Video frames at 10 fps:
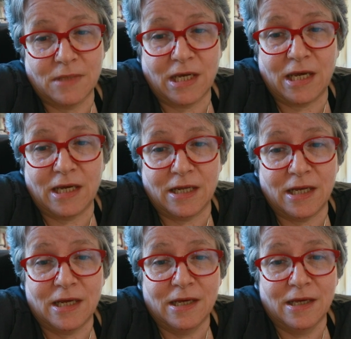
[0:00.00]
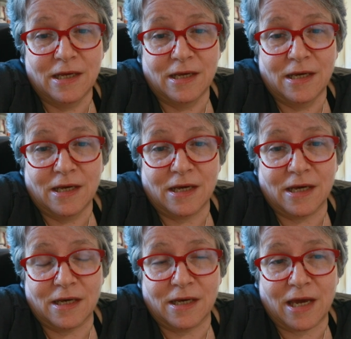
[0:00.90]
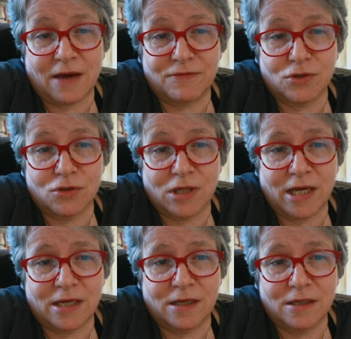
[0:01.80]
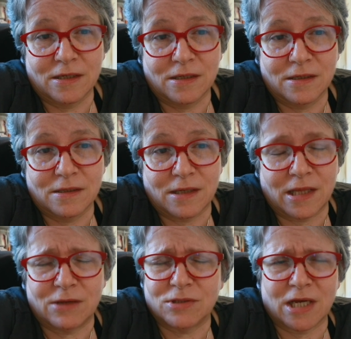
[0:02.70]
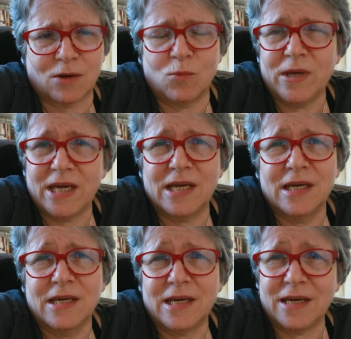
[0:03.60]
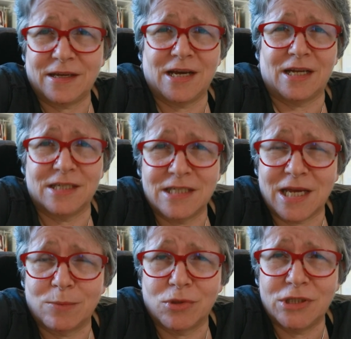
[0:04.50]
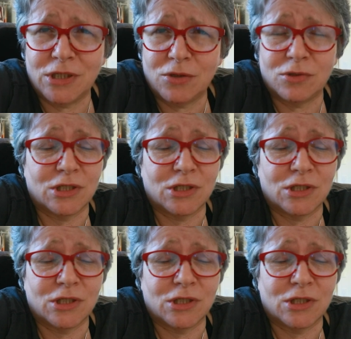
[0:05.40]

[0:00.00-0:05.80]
And uh, after like, I think it was like a week, it got disabled too.